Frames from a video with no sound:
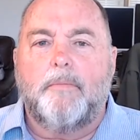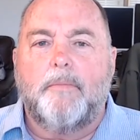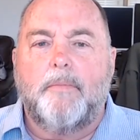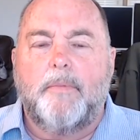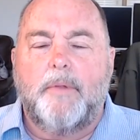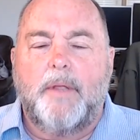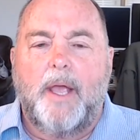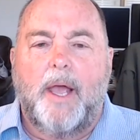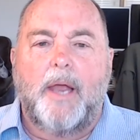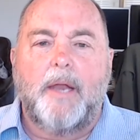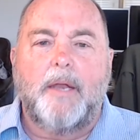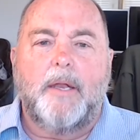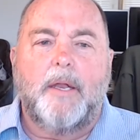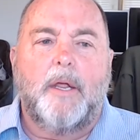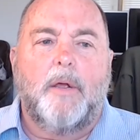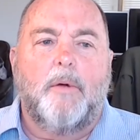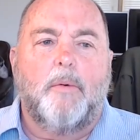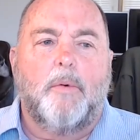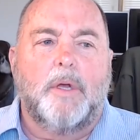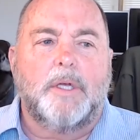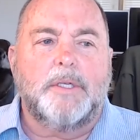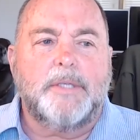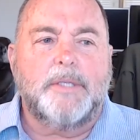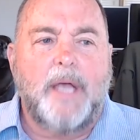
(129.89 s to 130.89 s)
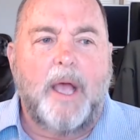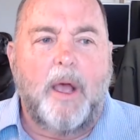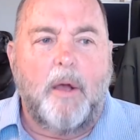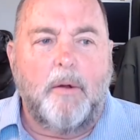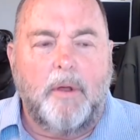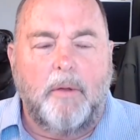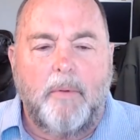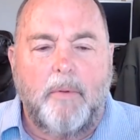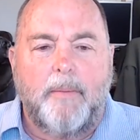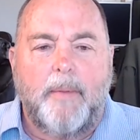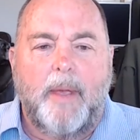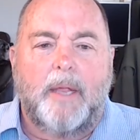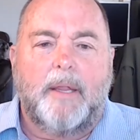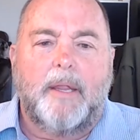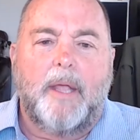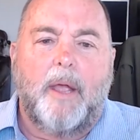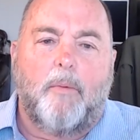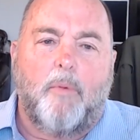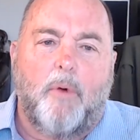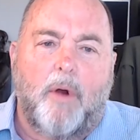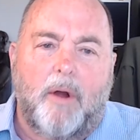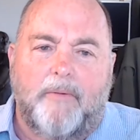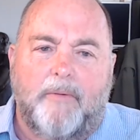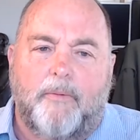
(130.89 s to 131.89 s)
the idea was, how can we make
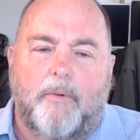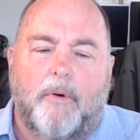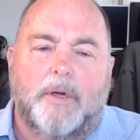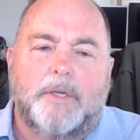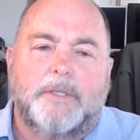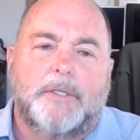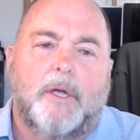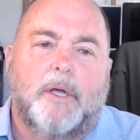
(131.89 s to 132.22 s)
that work for us?